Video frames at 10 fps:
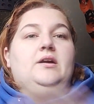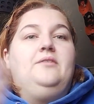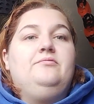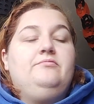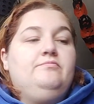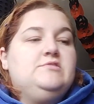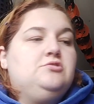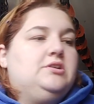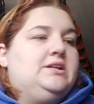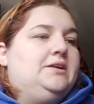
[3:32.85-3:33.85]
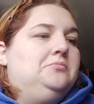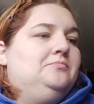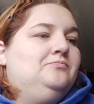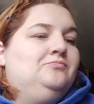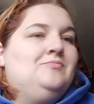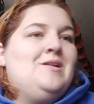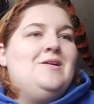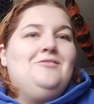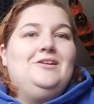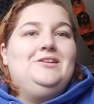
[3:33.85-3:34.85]
Okay, sorted out.
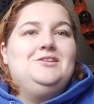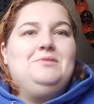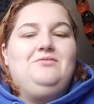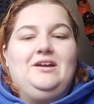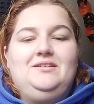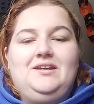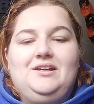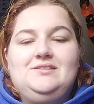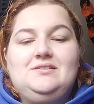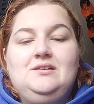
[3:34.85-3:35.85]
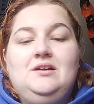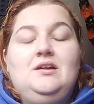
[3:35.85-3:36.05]
Went into my vanity case.